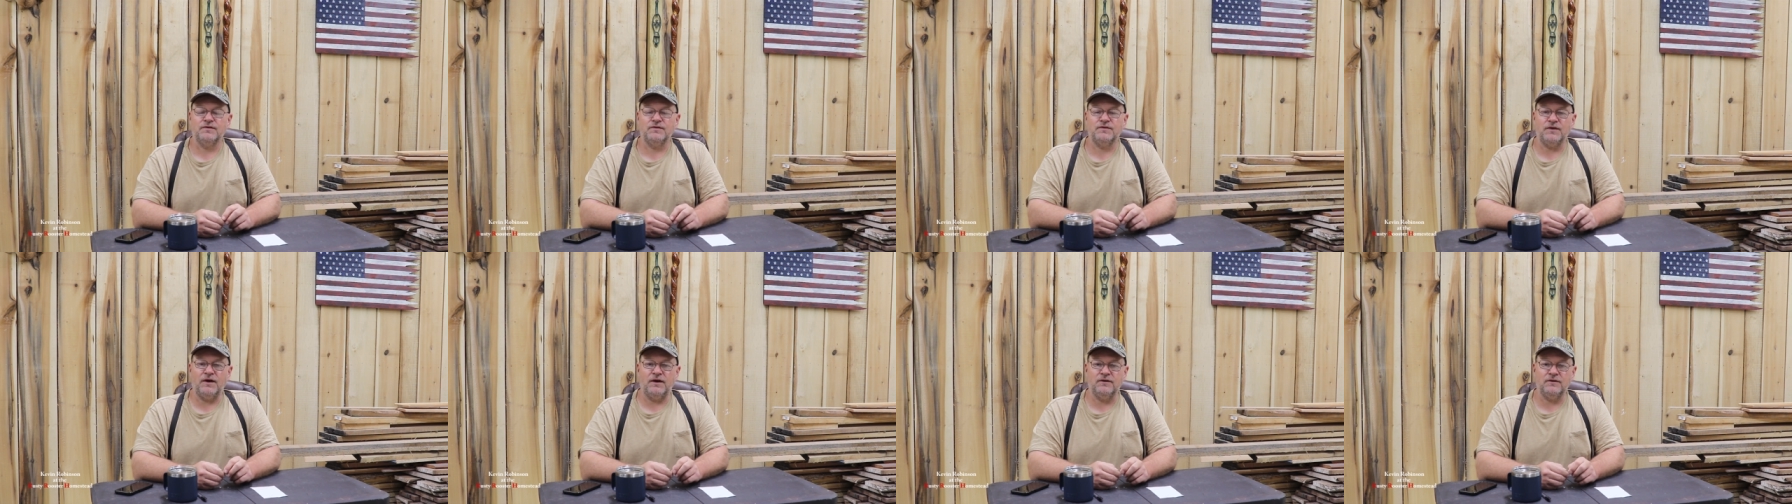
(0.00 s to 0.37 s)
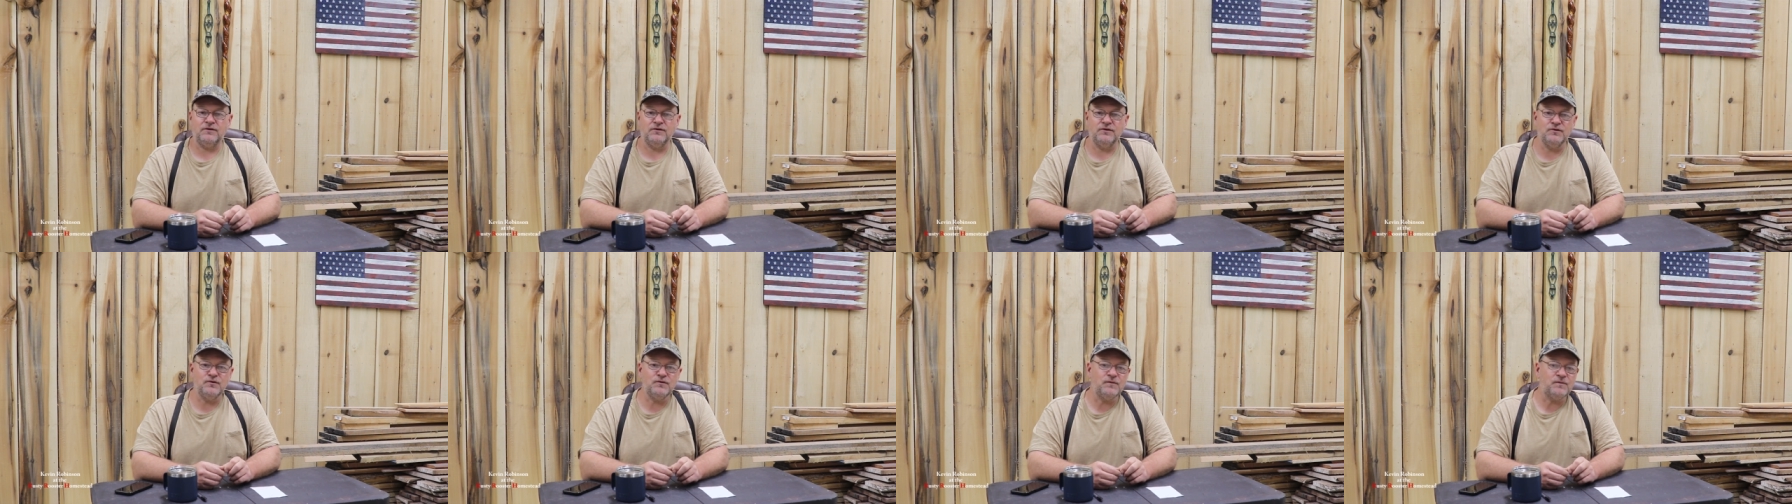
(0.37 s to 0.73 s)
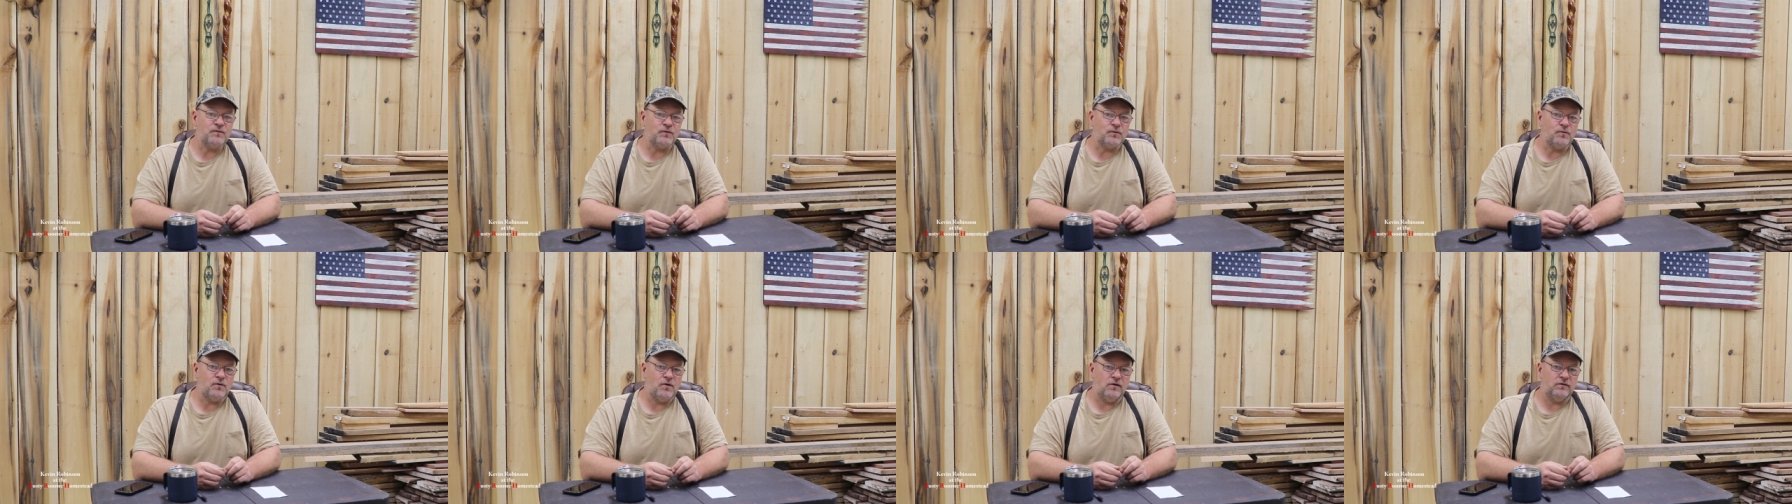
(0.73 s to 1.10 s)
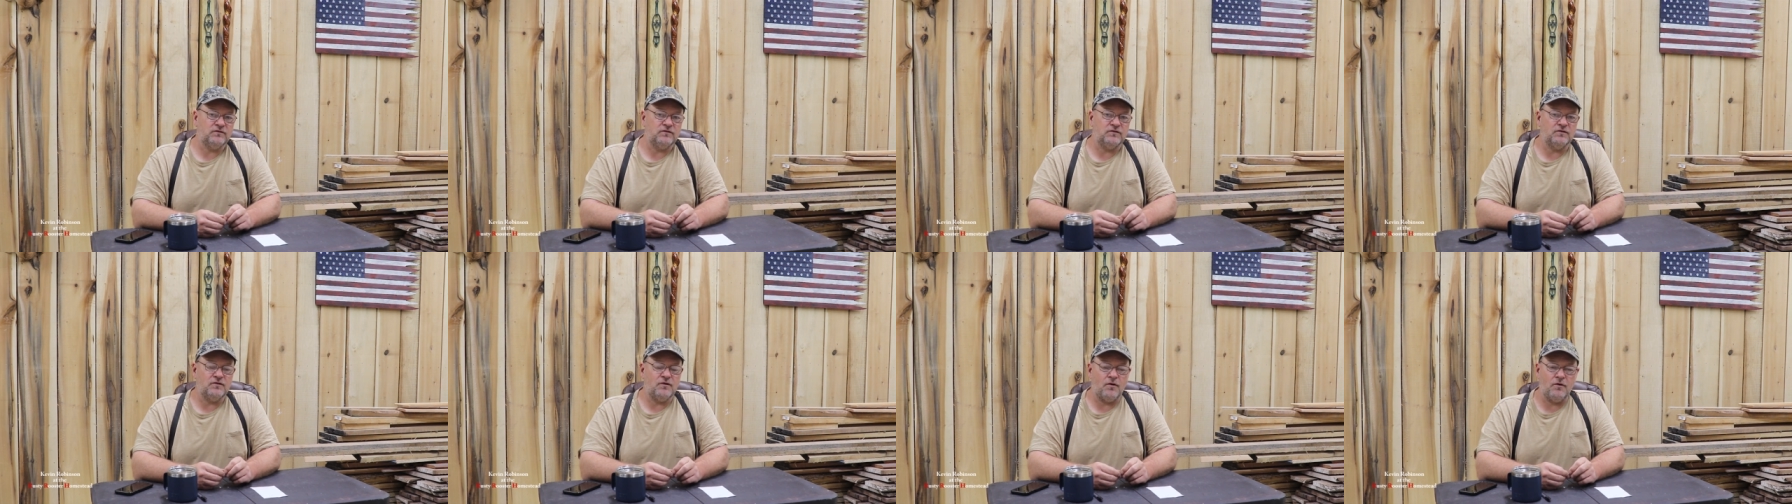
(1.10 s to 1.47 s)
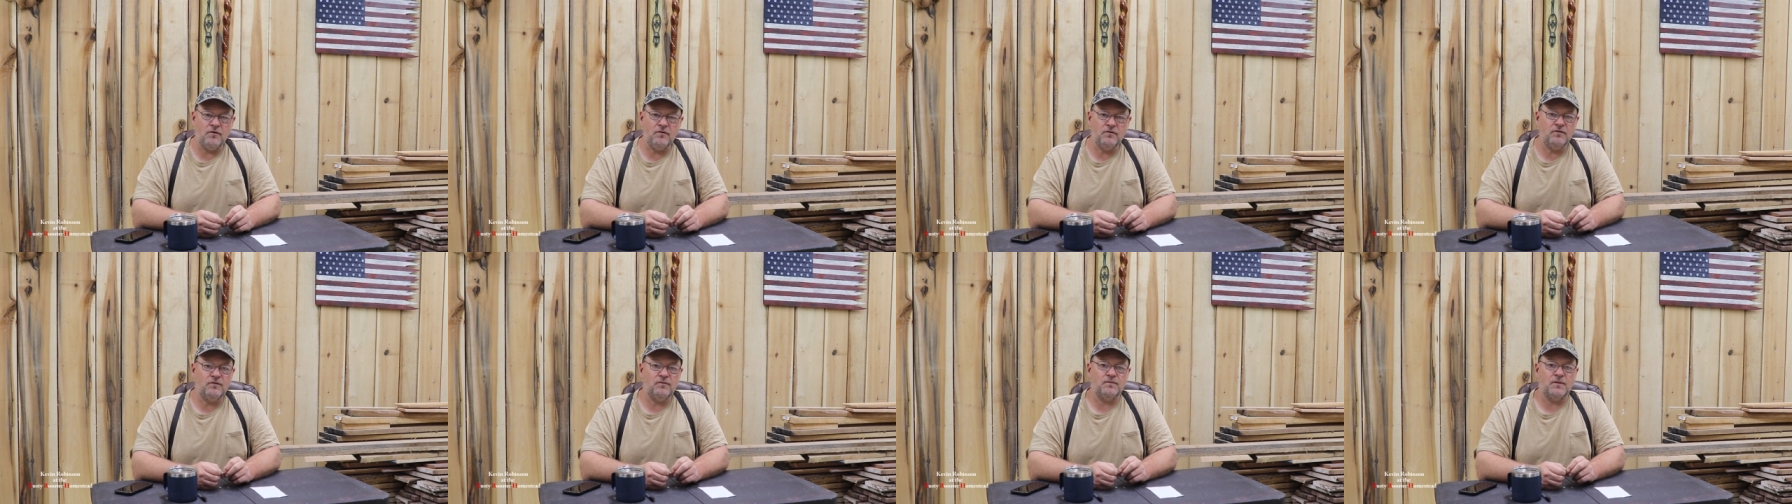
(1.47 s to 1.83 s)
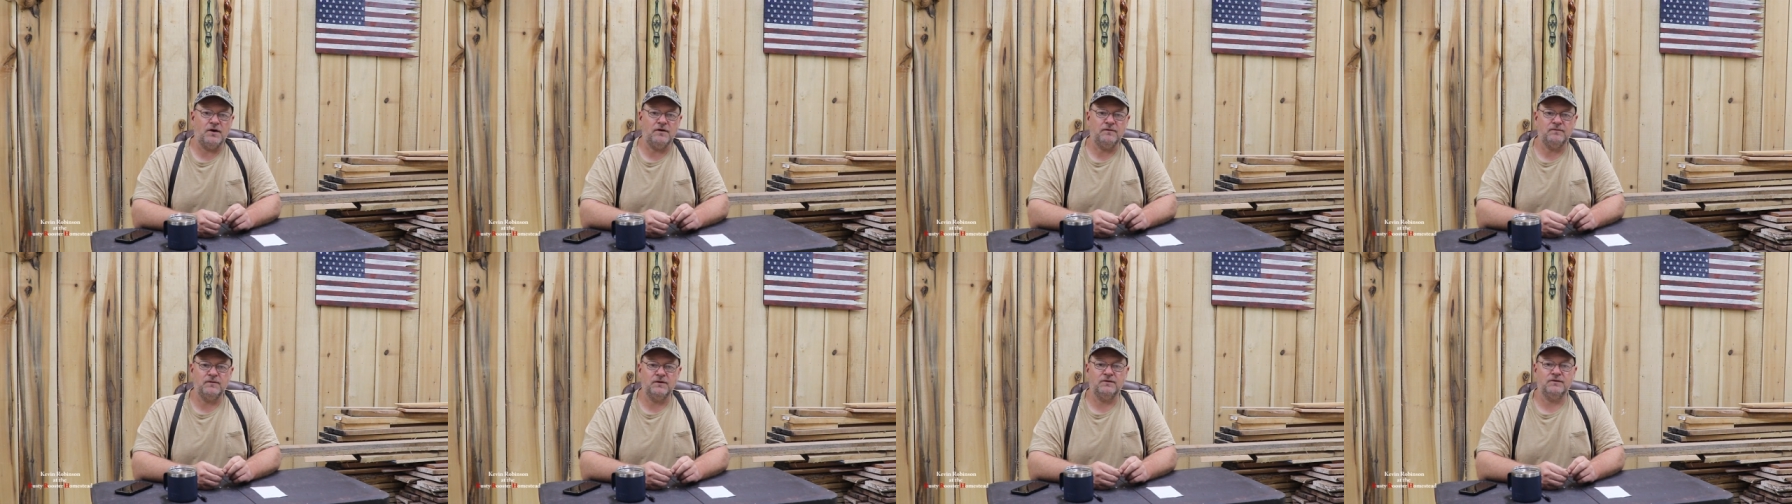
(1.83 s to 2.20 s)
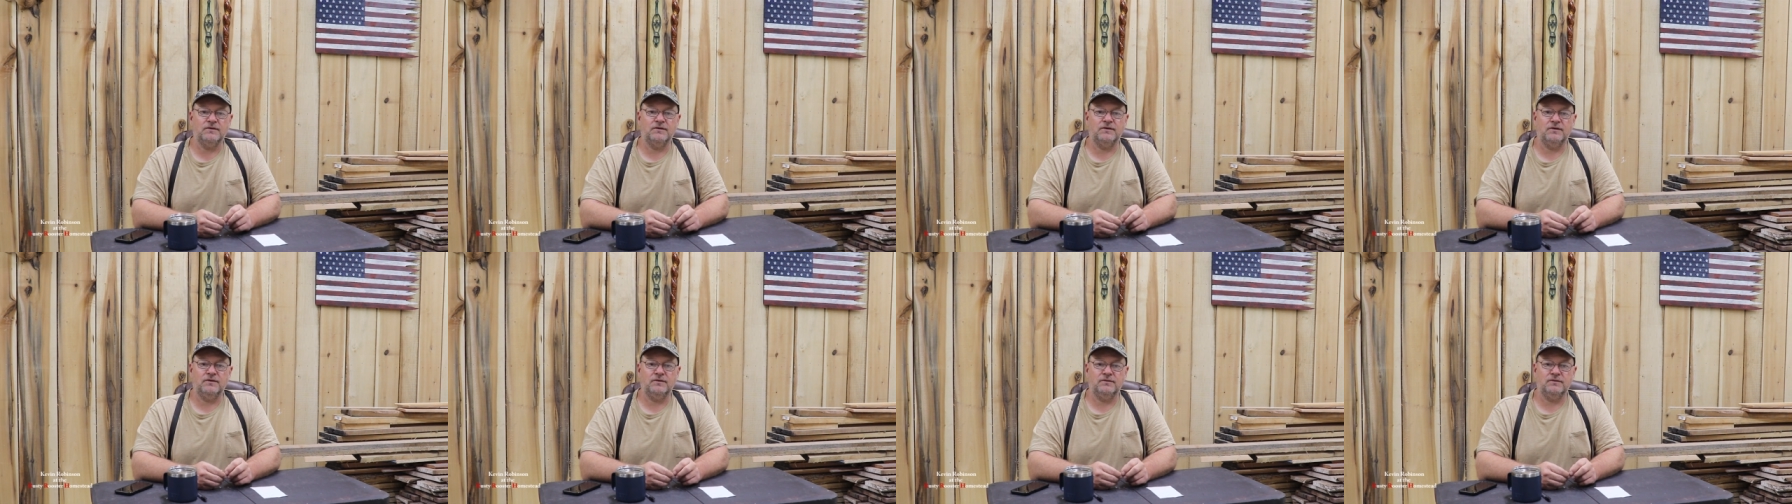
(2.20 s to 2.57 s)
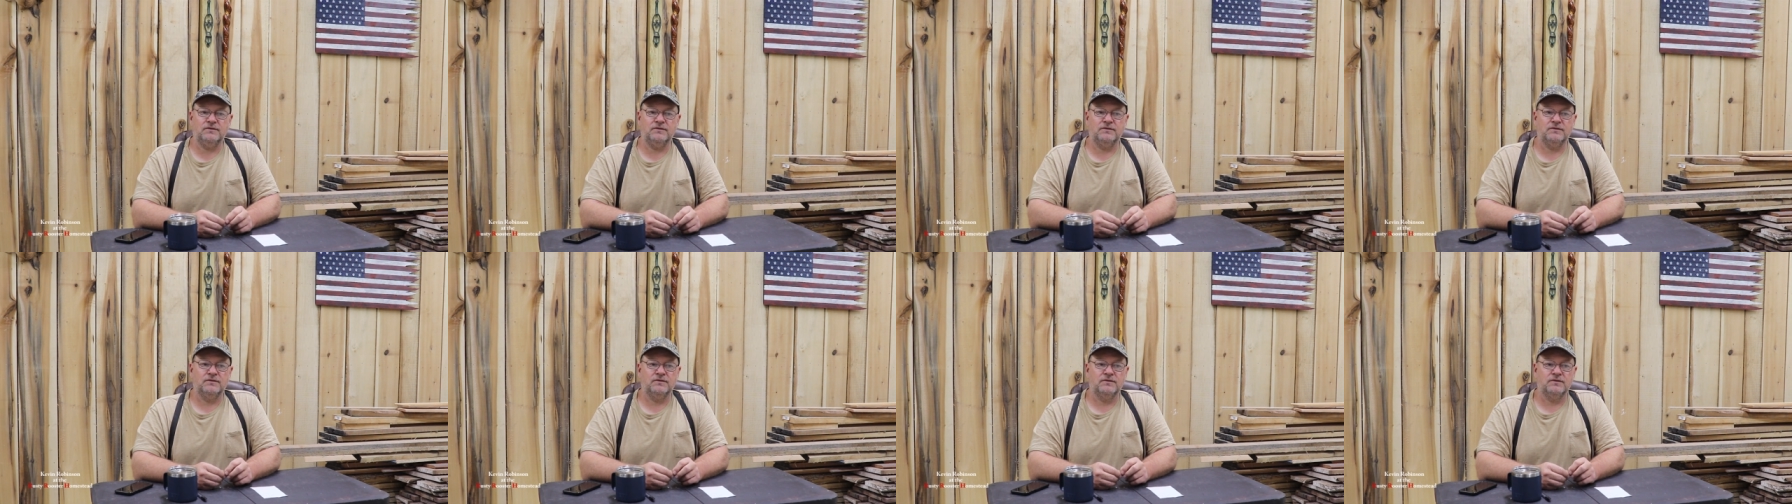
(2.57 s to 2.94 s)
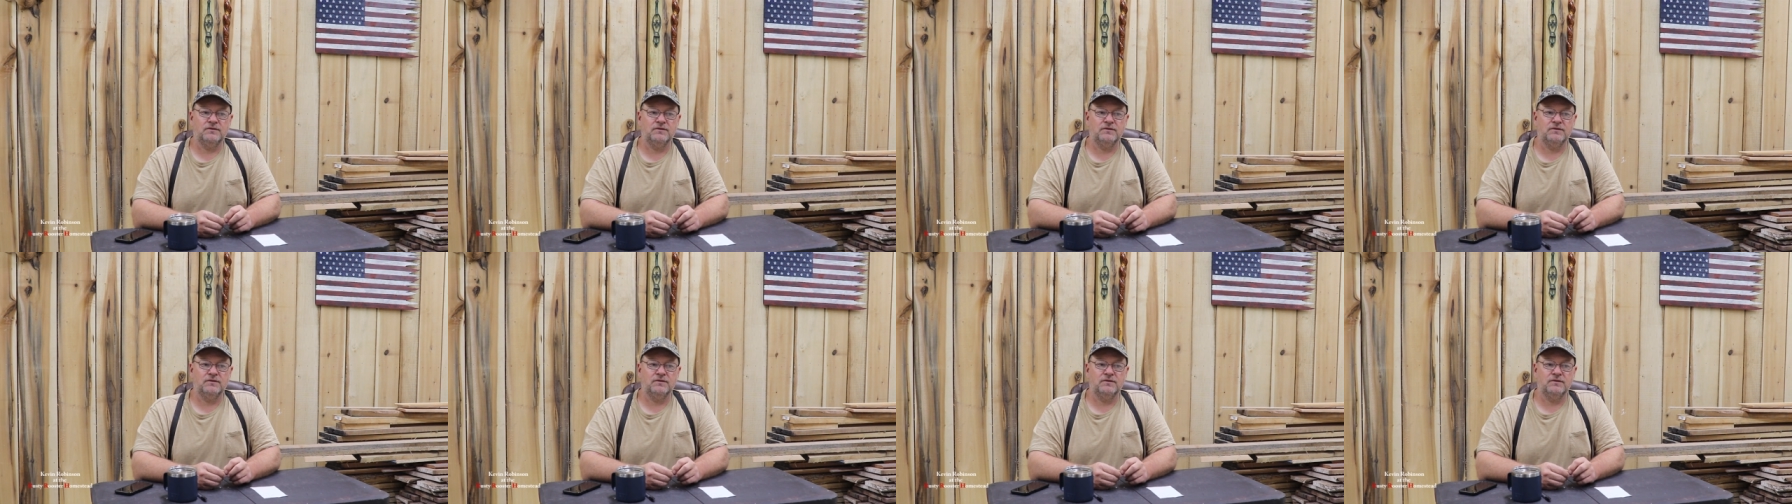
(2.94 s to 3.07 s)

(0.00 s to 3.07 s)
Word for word: thank you for watching all of my videos.